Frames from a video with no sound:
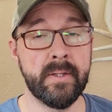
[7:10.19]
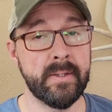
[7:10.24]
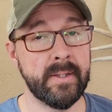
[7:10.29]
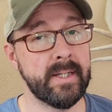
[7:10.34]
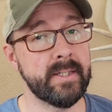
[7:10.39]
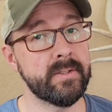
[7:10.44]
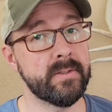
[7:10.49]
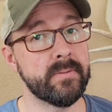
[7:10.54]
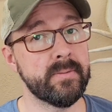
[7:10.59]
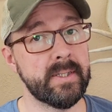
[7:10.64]

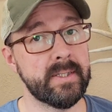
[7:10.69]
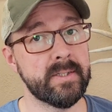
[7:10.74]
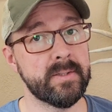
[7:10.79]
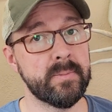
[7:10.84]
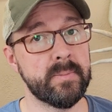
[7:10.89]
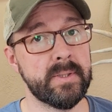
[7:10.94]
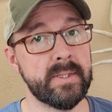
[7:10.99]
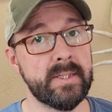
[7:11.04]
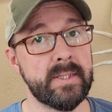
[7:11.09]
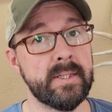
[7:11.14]
That's a
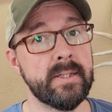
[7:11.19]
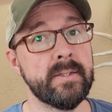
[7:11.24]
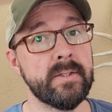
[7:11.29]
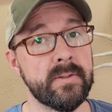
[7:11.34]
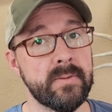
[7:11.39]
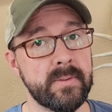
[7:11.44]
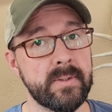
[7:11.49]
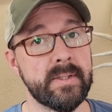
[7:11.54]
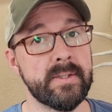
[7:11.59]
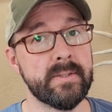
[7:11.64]
recipe
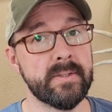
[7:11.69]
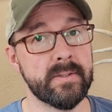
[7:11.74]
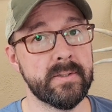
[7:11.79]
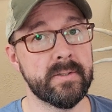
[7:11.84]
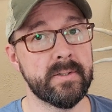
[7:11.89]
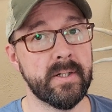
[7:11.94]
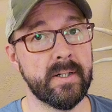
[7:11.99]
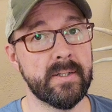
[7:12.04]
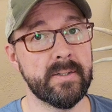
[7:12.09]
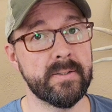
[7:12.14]
to elicit
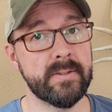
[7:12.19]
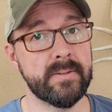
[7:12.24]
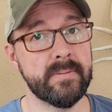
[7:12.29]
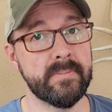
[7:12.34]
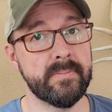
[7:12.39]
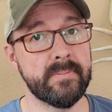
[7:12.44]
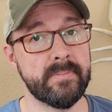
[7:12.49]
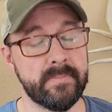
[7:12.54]
strikes.